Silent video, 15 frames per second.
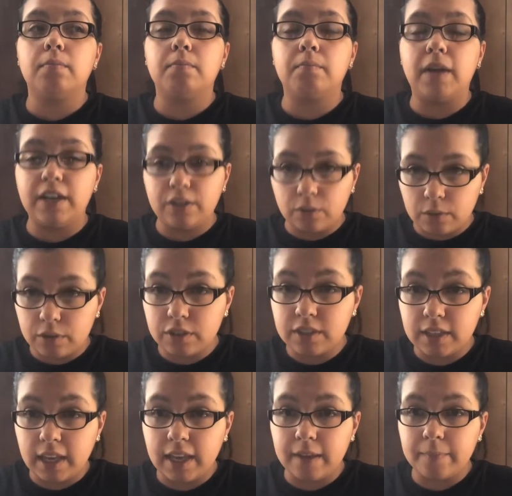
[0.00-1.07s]
my donor's
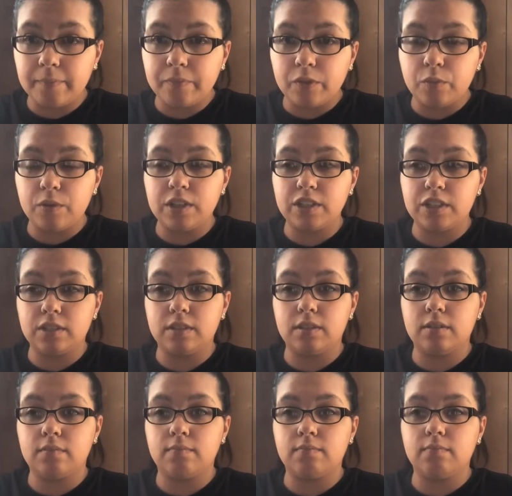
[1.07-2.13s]
name, which
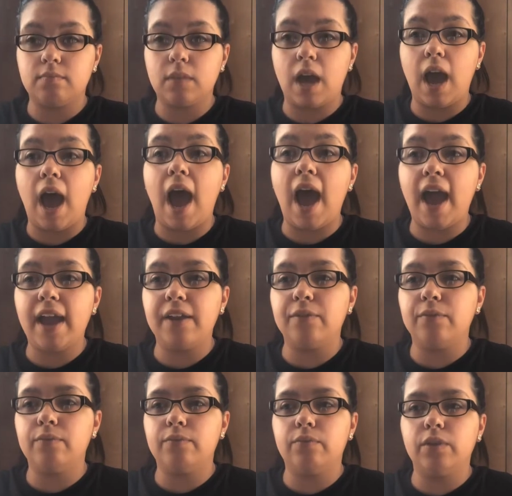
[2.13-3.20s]
I
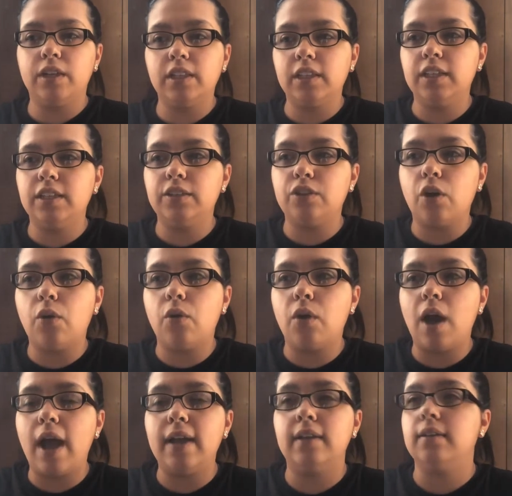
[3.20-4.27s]
really don't,
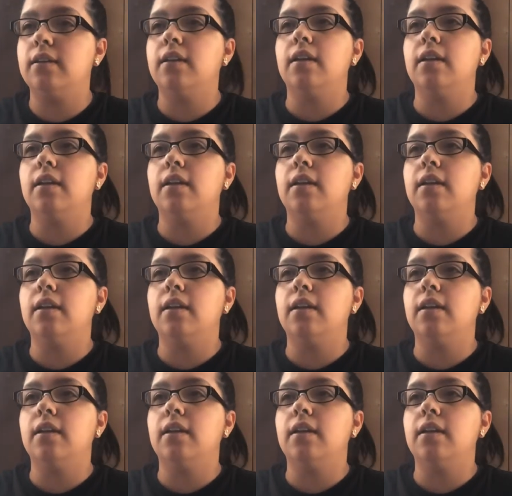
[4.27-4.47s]
I